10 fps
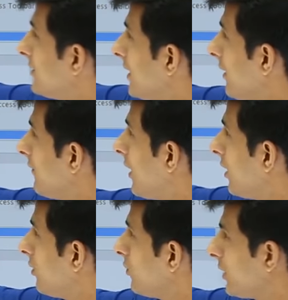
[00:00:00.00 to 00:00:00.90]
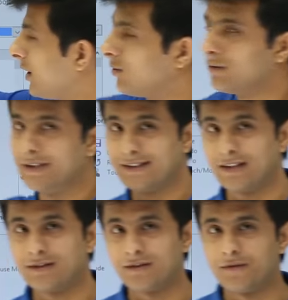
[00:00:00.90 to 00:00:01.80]
save, undo, redo these
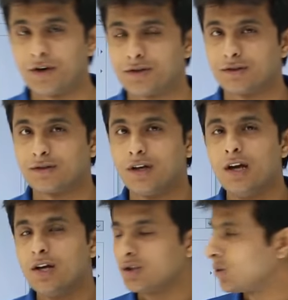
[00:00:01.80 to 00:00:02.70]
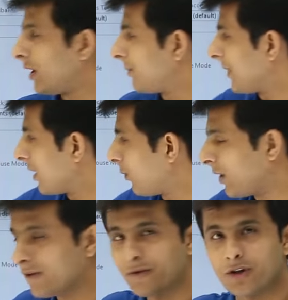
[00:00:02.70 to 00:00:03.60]
are some functions. So I'll pick up
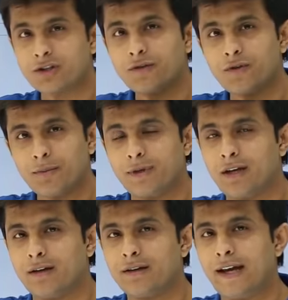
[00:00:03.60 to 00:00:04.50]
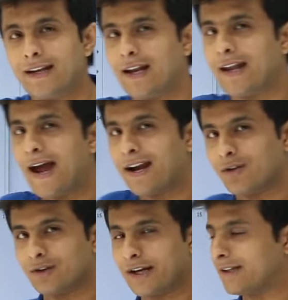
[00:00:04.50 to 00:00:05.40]
one function from here and I'll add
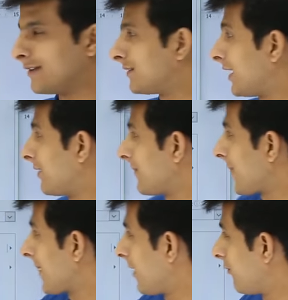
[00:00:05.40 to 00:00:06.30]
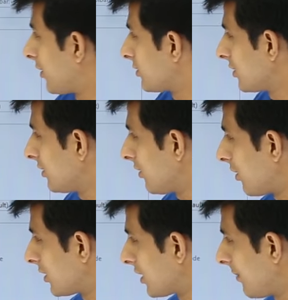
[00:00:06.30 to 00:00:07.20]
on the right hand side. The function
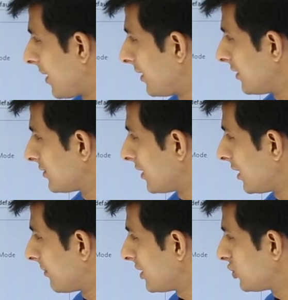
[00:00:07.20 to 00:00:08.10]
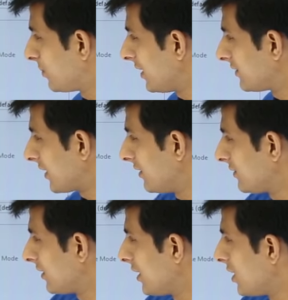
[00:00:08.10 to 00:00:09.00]
or the command is nothing but speak
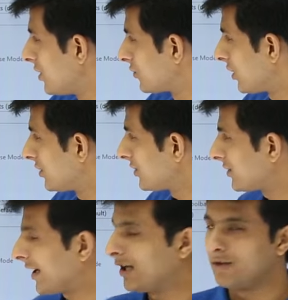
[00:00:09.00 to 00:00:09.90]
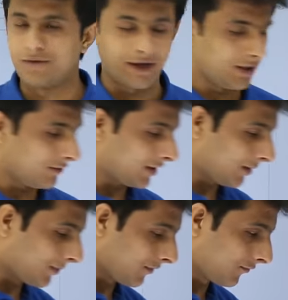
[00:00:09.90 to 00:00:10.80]
cells. So I'll just try to find with the
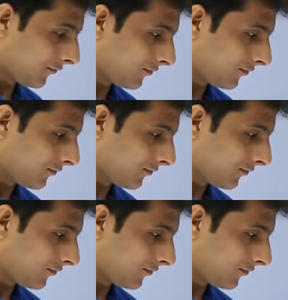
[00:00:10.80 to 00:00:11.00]
help of